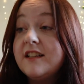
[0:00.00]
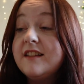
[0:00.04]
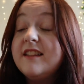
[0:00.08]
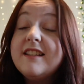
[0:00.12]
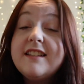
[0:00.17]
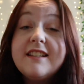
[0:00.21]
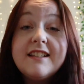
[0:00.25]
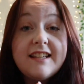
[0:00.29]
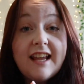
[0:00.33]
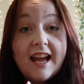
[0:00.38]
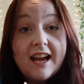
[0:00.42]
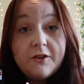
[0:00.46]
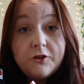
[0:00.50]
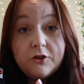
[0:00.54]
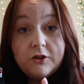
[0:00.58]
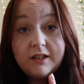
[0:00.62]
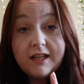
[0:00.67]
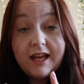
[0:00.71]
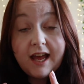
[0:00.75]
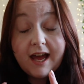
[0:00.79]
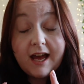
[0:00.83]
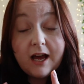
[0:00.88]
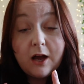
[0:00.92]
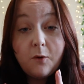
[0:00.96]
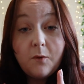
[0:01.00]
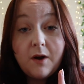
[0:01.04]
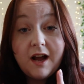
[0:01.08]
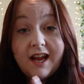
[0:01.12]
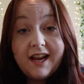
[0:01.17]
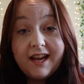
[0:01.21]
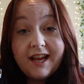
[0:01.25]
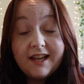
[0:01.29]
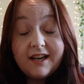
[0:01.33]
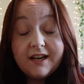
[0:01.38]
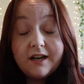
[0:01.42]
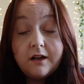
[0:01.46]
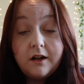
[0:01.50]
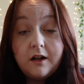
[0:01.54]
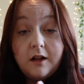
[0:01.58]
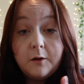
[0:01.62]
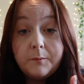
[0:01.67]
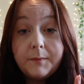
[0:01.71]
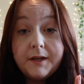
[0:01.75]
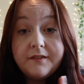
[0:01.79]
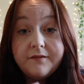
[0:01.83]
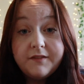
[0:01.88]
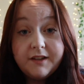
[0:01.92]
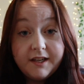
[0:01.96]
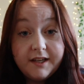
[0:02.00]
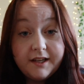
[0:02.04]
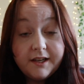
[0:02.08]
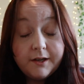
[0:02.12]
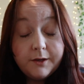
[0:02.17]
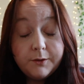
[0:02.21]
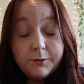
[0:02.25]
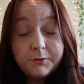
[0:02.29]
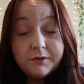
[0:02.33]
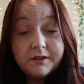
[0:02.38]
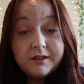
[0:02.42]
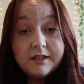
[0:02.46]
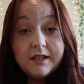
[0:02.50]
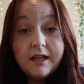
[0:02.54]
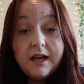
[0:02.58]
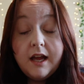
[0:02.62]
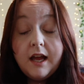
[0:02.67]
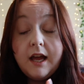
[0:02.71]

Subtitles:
This is actually how I edit all my videos,